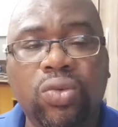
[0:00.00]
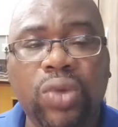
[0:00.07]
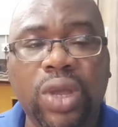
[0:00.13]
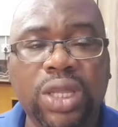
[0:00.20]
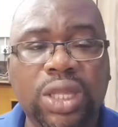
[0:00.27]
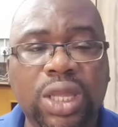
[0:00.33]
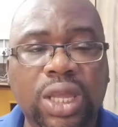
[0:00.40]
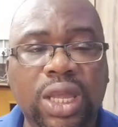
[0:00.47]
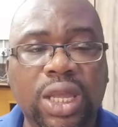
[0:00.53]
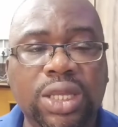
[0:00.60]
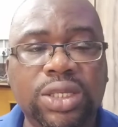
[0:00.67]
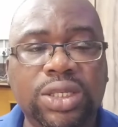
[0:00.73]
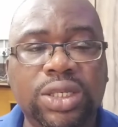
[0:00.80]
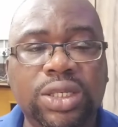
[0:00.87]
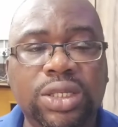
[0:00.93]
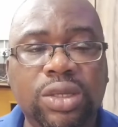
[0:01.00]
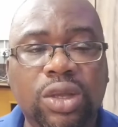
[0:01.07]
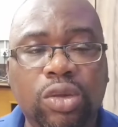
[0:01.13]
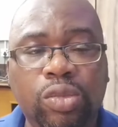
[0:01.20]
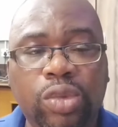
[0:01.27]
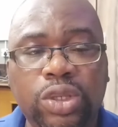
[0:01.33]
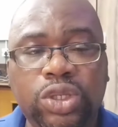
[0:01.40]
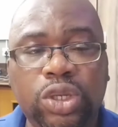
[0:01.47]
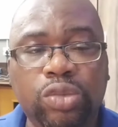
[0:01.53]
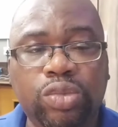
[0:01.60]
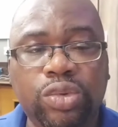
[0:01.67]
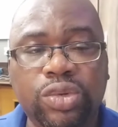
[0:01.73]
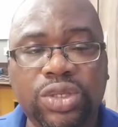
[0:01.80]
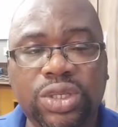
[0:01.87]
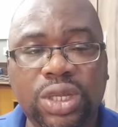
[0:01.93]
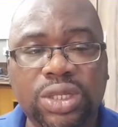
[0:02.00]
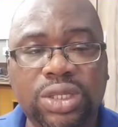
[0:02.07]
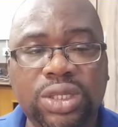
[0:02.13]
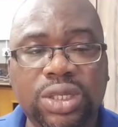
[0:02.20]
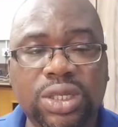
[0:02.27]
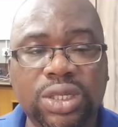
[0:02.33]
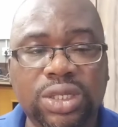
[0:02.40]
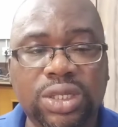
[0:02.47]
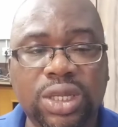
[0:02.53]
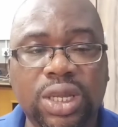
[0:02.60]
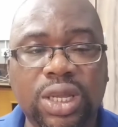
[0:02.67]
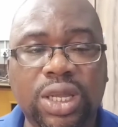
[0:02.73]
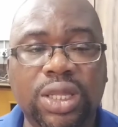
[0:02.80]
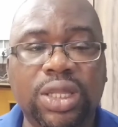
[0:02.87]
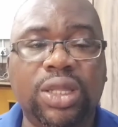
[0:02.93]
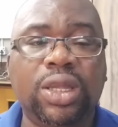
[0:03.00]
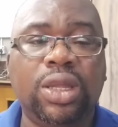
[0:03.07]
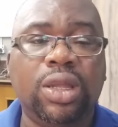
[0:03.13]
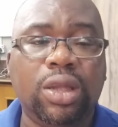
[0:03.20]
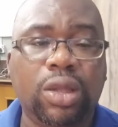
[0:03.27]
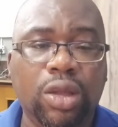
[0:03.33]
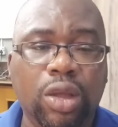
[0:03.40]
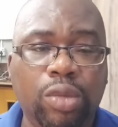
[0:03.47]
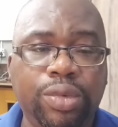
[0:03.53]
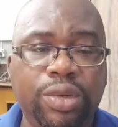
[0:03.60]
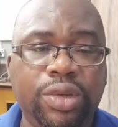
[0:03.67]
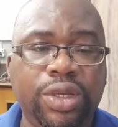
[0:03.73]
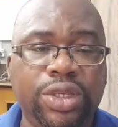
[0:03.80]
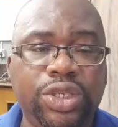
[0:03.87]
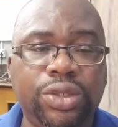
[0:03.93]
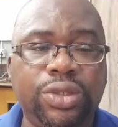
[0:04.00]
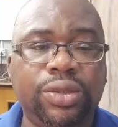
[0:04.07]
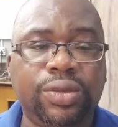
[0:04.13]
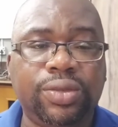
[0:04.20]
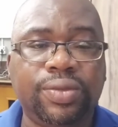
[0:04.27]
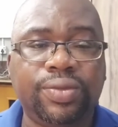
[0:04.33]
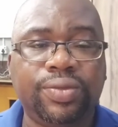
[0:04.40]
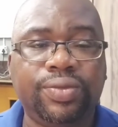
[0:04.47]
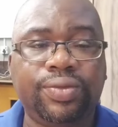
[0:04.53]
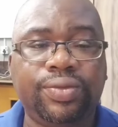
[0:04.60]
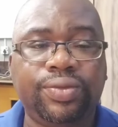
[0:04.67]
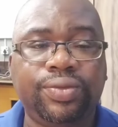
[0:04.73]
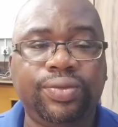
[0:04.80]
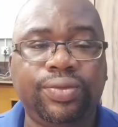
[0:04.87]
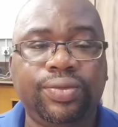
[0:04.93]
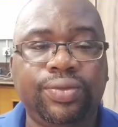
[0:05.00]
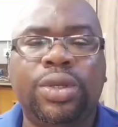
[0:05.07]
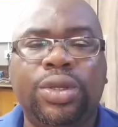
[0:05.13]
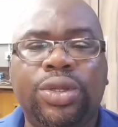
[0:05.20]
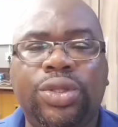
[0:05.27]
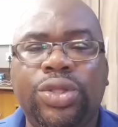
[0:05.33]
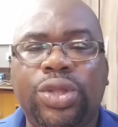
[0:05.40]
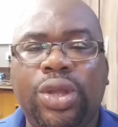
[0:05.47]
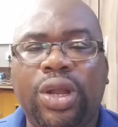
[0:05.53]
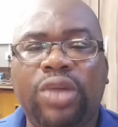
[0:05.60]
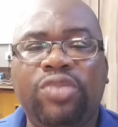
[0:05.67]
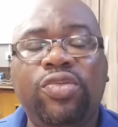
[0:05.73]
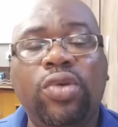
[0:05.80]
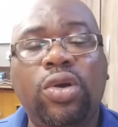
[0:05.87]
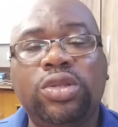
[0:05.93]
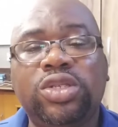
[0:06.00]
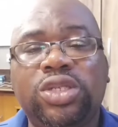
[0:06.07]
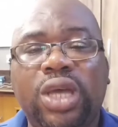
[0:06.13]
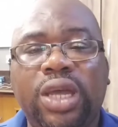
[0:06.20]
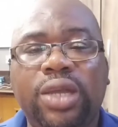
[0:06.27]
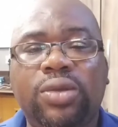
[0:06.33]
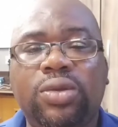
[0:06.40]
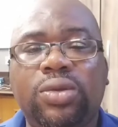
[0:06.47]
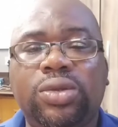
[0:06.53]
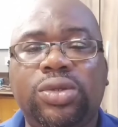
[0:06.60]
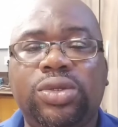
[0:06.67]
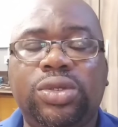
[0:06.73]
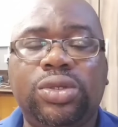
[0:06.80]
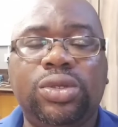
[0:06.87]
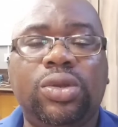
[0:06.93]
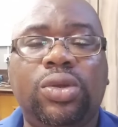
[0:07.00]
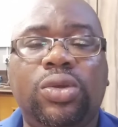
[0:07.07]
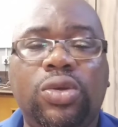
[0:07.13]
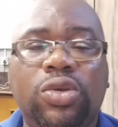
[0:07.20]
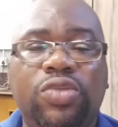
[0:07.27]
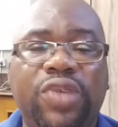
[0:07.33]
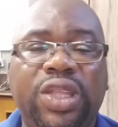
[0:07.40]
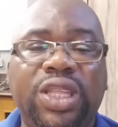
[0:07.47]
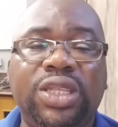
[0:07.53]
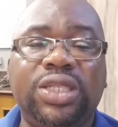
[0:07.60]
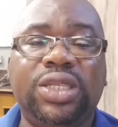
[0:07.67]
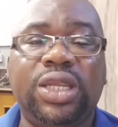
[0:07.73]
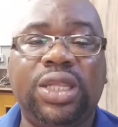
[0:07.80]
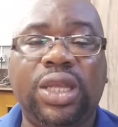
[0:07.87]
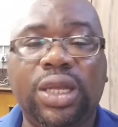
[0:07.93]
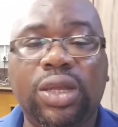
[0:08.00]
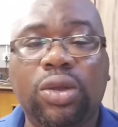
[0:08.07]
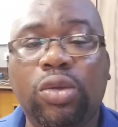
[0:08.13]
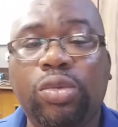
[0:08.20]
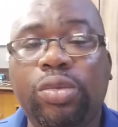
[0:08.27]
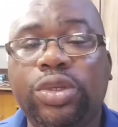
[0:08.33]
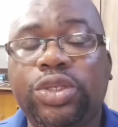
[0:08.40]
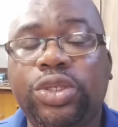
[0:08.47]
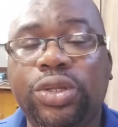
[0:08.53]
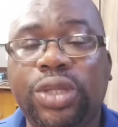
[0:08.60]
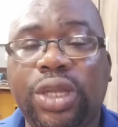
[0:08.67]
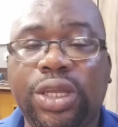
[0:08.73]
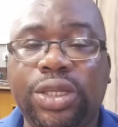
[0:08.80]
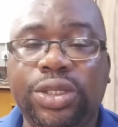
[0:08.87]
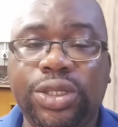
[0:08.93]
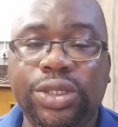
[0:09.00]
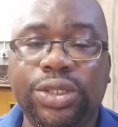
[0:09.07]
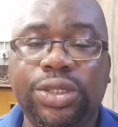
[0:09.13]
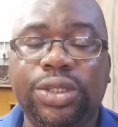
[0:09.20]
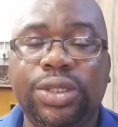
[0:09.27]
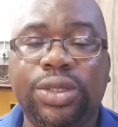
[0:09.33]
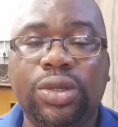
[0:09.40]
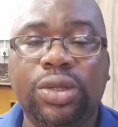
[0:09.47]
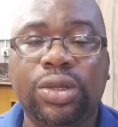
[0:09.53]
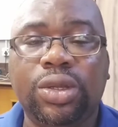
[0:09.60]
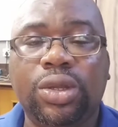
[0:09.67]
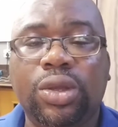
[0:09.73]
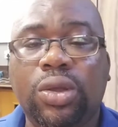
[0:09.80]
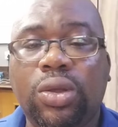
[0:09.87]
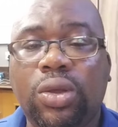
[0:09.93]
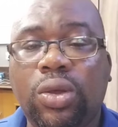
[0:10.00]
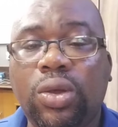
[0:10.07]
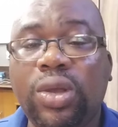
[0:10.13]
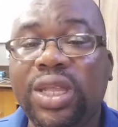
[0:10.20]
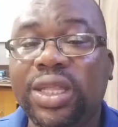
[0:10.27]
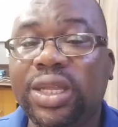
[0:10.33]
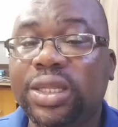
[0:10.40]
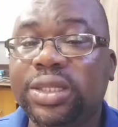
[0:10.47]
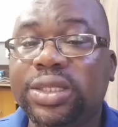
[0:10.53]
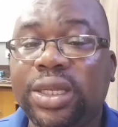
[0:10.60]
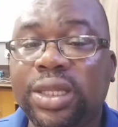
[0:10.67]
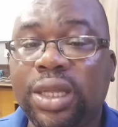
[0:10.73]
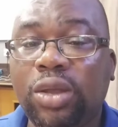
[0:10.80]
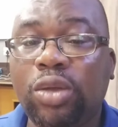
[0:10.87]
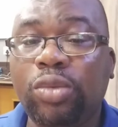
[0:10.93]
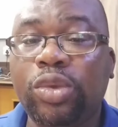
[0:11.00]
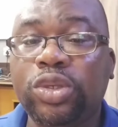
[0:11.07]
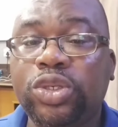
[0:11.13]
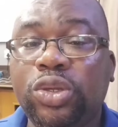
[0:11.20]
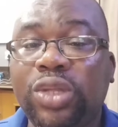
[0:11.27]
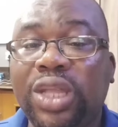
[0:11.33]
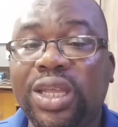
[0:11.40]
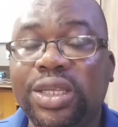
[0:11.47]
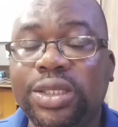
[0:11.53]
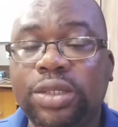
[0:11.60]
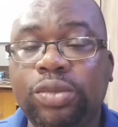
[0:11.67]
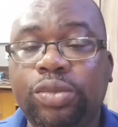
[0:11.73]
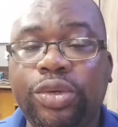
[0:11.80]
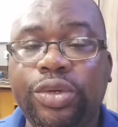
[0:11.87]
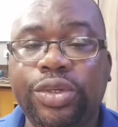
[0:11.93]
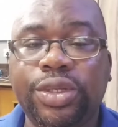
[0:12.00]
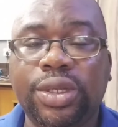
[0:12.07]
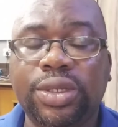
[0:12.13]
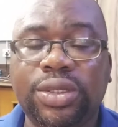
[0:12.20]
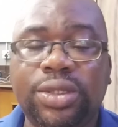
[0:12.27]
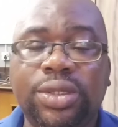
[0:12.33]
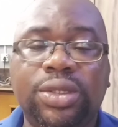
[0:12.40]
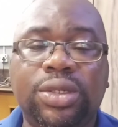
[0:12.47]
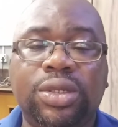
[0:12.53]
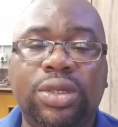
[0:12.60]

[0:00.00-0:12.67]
when the engine combustion process is in operation. There are four cycles of an internal combustion engine, or in an internal combustion engine process.